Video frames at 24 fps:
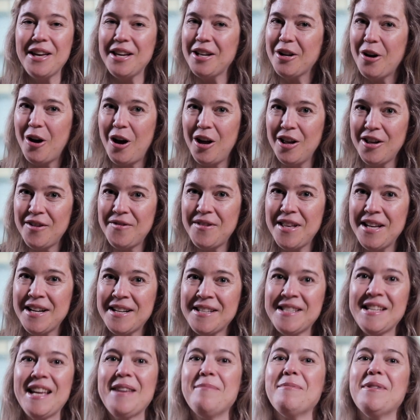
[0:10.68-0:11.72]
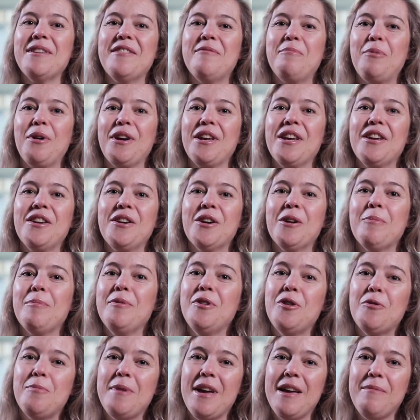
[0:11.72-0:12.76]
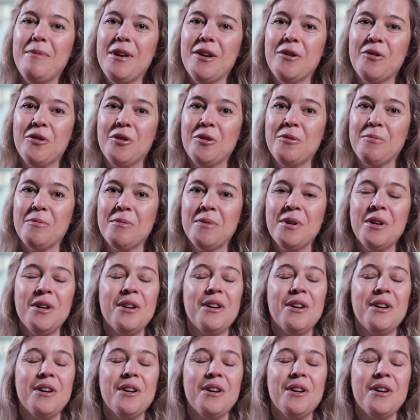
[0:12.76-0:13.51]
in all of the excitement of bringing your new baby home,